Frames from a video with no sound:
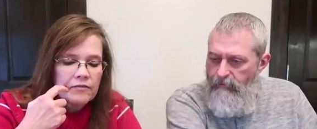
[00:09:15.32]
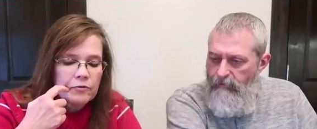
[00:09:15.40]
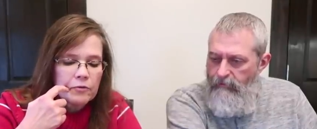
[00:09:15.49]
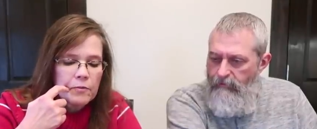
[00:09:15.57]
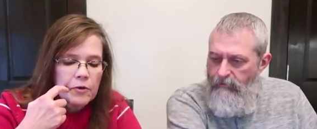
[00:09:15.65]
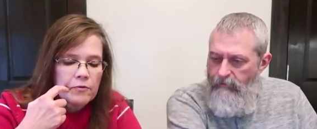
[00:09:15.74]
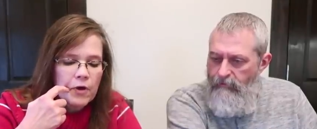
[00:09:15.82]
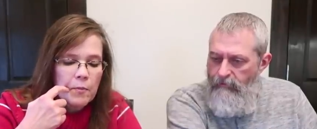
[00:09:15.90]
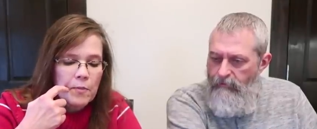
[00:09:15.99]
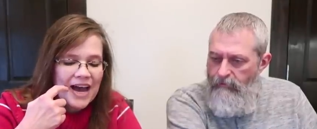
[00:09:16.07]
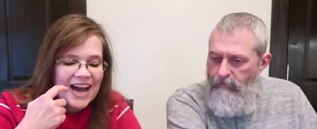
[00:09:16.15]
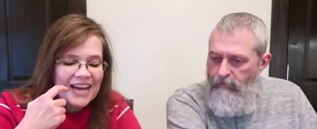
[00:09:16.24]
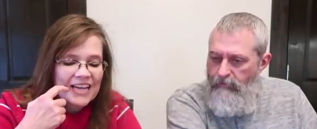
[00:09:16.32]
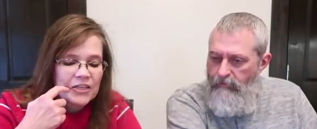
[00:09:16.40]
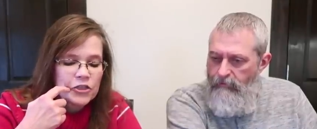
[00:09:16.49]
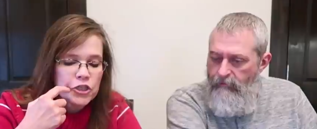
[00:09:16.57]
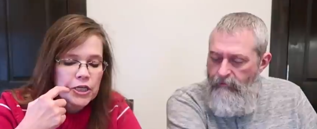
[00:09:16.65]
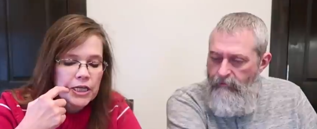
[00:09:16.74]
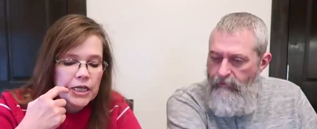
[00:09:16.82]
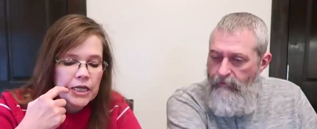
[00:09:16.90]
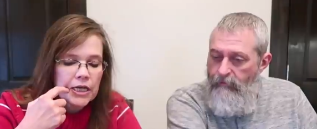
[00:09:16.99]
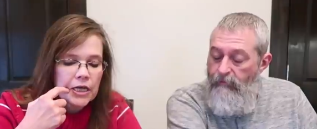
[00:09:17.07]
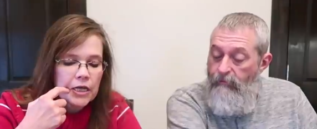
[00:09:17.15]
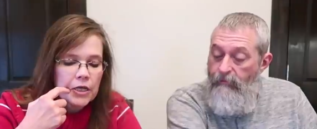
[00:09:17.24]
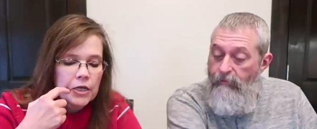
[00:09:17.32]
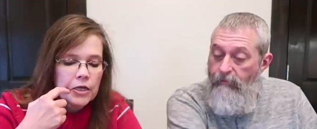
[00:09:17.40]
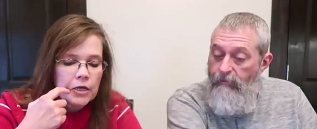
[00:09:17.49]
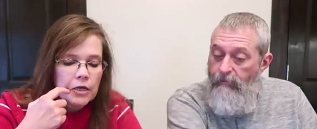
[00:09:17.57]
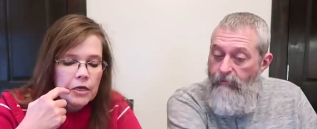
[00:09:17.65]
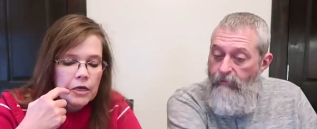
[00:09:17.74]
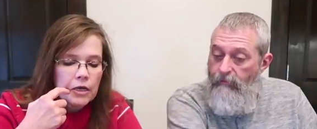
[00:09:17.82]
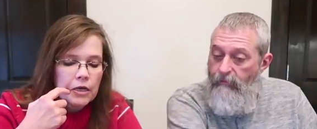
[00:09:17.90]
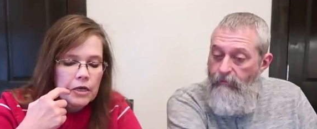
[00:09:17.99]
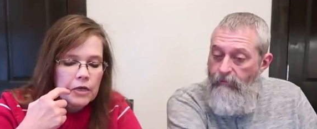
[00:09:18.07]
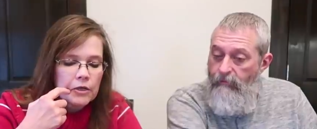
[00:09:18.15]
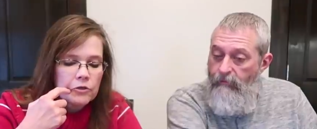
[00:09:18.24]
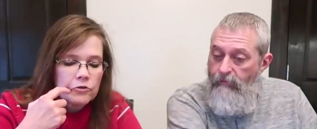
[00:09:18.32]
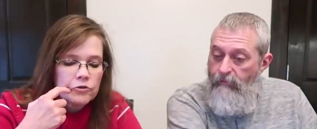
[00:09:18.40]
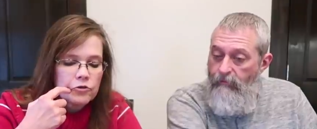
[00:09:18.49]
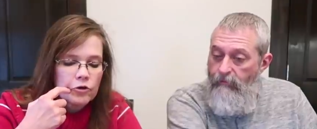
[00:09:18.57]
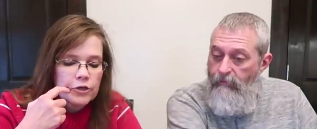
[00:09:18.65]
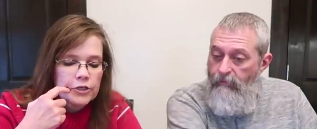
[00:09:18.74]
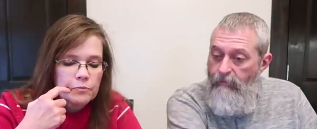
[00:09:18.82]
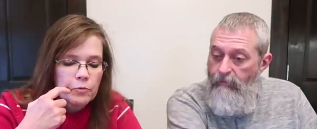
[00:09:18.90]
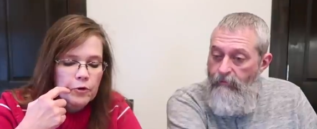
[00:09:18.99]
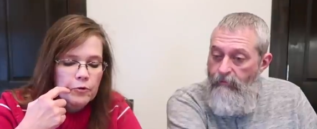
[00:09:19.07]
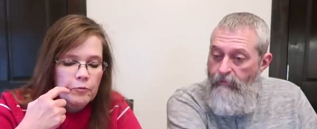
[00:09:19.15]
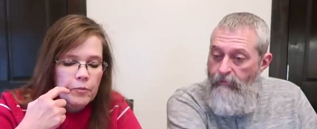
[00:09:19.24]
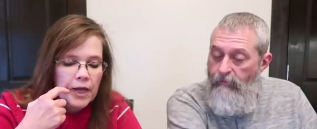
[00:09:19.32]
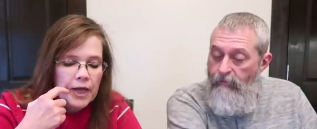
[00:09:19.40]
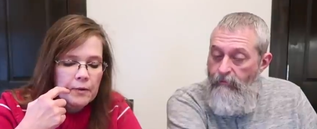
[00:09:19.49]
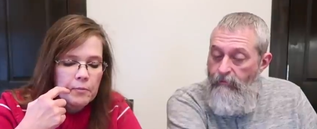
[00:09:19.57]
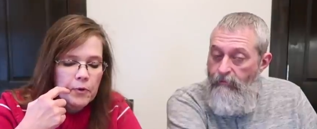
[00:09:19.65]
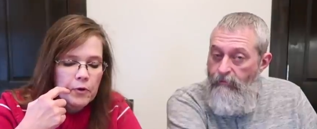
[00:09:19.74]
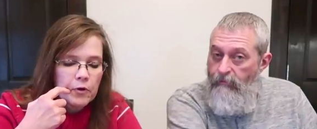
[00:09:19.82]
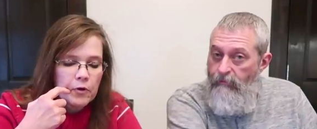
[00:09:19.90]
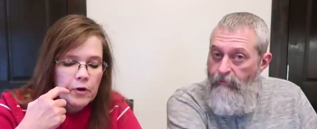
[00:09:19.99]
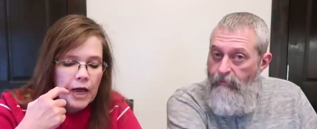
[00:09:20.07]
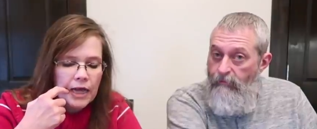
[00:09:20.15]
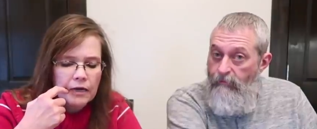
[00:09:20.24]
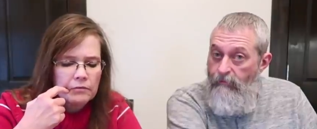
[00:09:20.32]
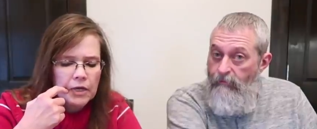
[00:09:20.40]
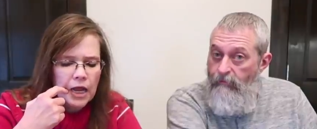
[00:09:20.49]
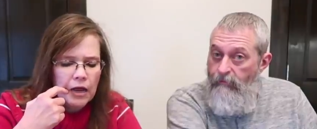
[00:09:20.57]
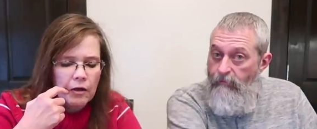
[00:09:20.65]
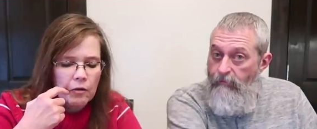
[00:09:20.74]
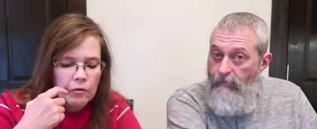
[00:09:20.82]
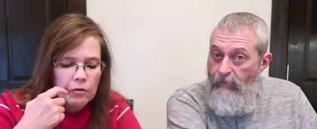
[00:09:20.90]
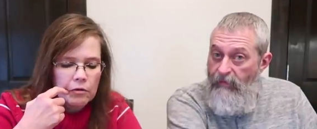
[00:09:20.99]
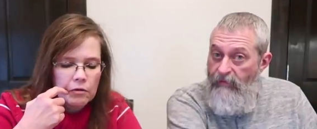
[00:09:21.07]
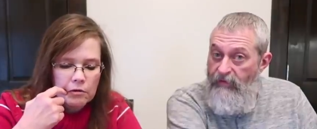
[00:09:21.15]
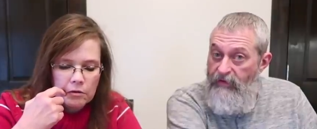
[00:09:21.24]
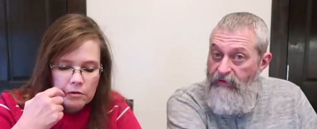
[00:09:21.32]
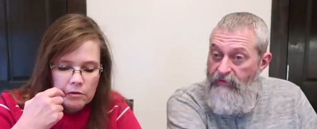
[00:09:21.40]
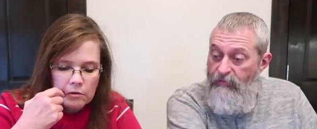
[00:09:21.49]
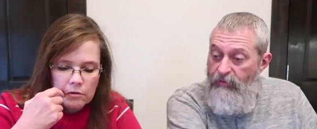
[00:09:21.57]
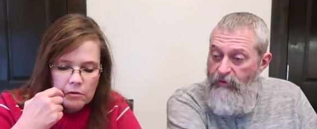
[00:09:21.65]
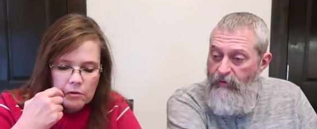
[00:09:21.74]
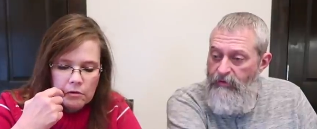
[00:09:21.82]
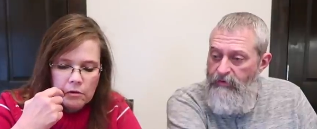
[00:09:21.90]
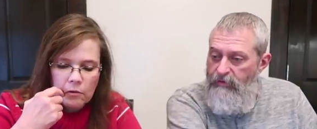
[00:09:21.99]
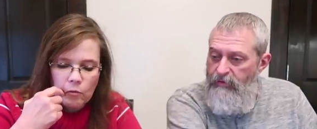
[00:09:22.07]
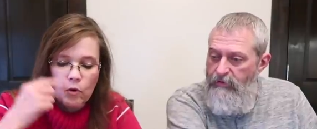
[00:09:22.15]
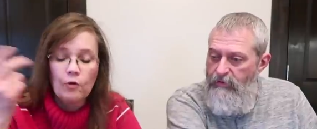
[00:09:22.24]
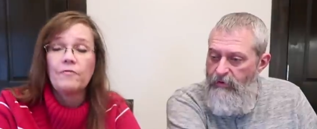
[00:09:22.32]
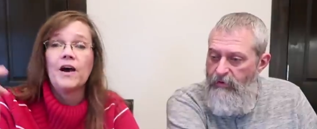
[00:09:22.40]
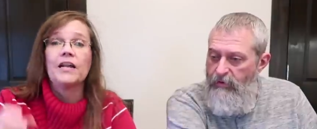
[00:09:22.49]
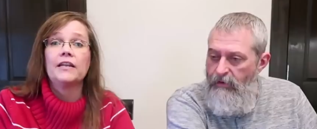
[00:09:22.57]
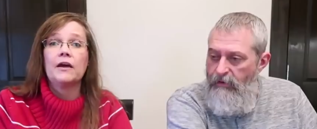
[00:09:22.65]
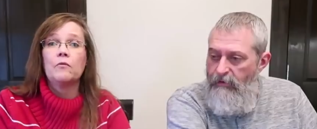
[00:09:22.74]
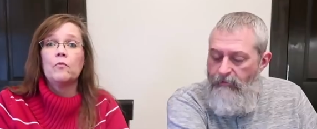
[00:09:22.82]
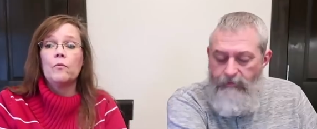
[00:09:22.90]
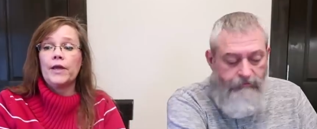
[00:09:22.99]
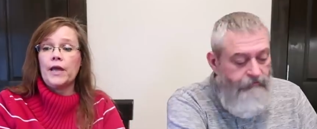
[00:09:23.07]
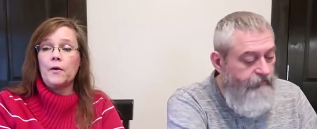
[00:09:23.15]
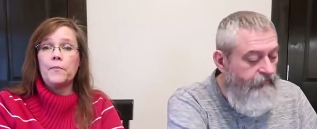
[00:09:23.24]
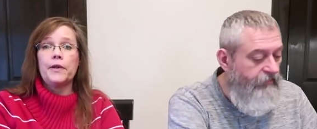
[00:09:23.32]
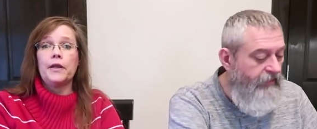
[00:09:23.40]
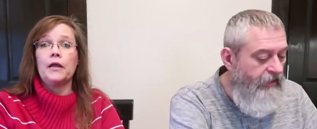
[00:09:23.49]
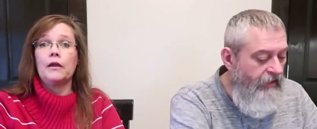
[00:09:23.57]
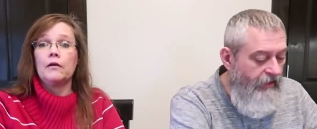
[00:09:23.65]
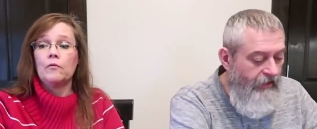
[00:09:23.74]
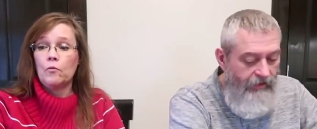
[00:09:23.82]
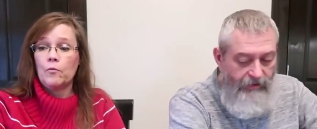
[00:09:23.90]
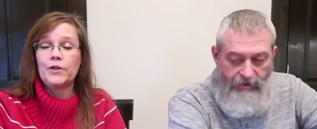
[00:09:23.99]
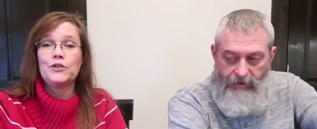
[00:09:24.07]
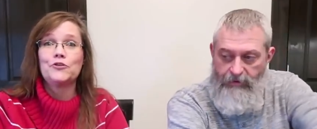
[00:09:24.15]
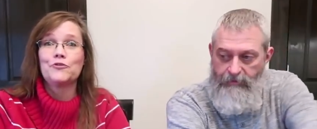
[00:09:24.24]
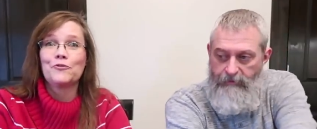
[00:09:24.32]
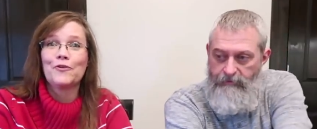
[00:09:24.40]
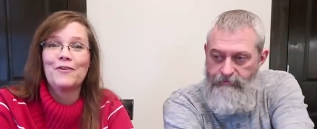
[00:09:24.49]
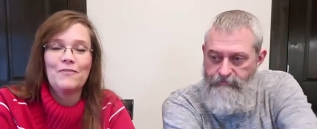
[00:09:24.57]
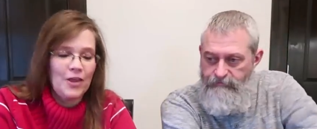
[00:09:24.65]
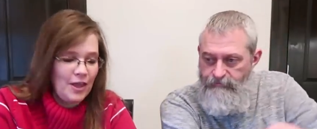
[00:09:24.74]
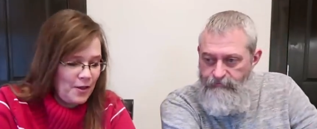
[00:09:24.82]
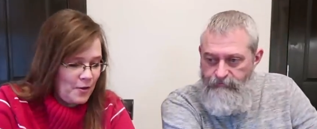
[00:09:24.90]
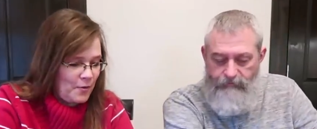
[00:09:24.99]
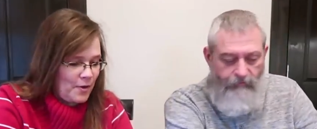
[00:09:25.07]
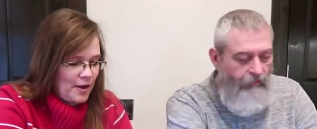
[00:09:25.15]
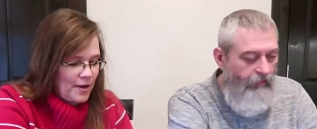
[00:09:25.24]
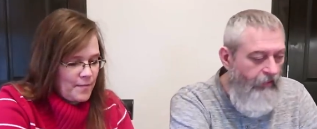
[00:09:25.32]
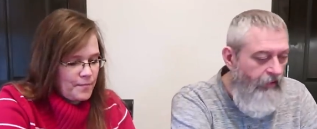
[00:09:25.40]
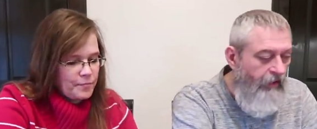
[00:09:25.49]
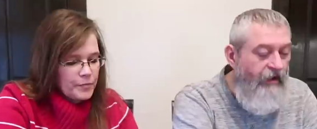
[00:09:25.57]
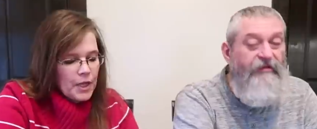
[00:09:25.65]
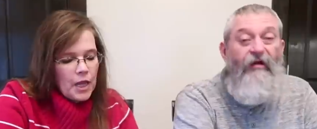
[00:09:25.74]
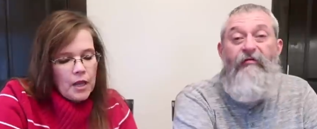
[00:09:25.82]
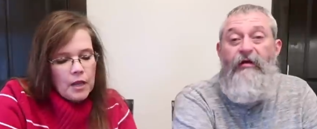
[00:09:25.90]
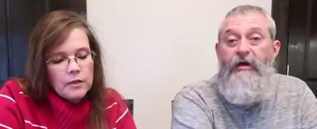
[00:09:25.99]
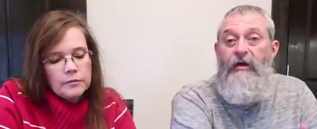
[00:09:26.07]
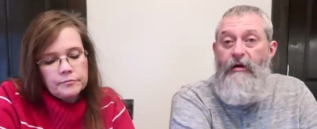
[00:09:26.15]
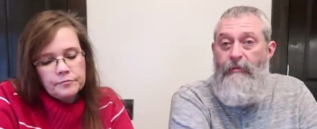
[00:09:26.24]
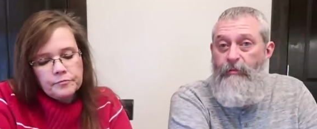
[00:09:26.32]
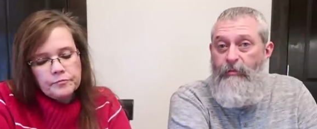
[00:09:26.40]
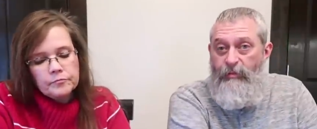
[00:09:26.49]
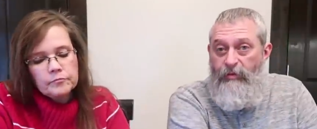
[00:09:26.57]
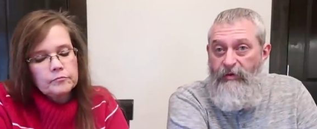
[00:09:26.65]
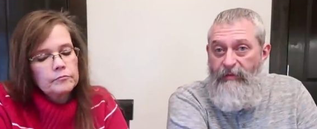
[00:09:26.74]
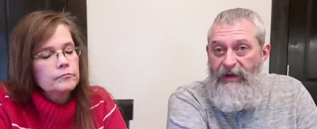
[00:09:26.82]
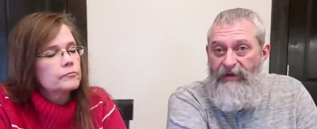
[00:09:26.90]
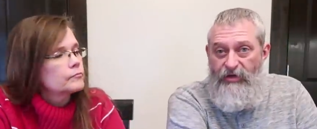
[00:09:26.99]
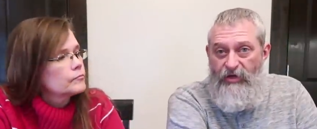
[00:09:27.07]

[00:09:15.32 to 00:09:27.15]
Speaker 1: oven, remove all packaging, use grease-proof paper. I don't know.
Speaker 2: I think you just put it on.
Speaker 1: We'll find out when we open it, when we do the review.
Speaker 2: Because over here, a pre-made